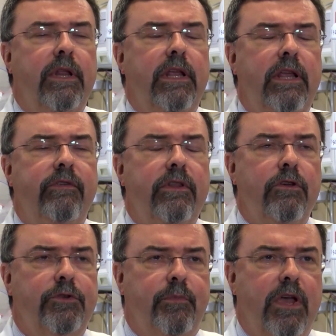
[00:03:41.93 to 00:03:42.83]
Even
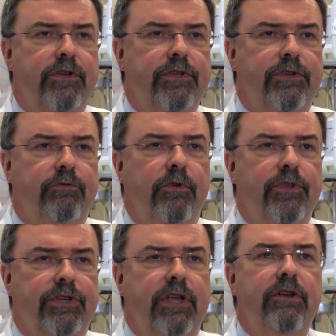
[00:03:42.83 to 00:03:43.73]
those patients where
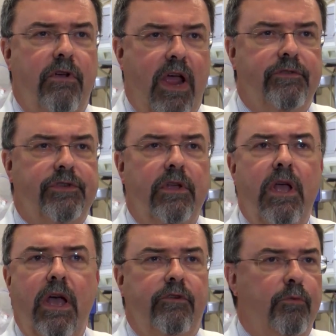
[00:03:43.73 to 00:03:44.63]
the skin grafts
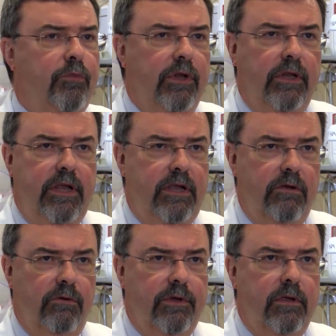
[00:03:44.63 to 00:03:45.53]
have completely
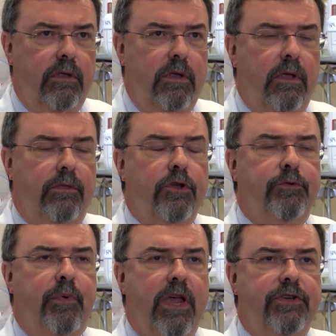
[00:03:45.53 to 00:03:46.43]
healed,
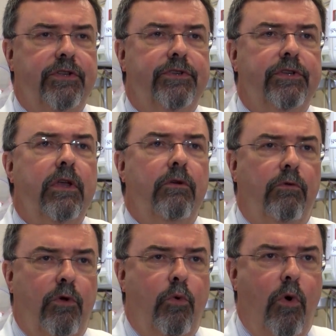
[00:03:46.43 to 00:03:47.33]
those patients
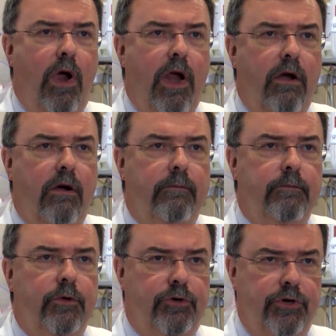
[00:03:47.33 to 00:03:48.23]
require
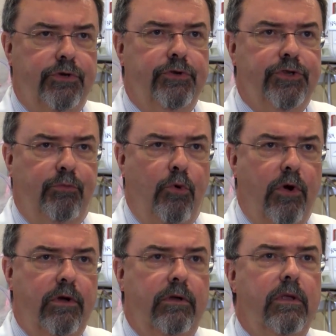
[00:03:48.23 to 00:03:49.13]
nutritional
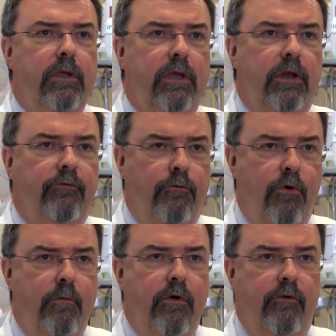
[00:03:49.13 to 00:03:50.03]
support in the
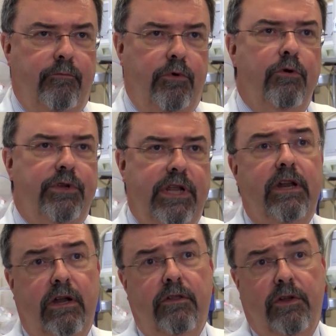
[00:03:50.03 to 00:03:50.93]
form of
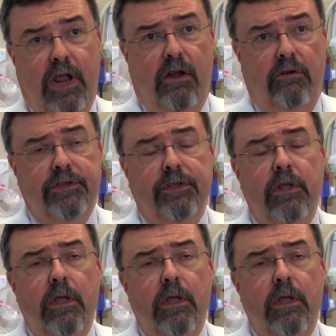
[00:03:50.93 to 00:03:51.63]
protein and other calories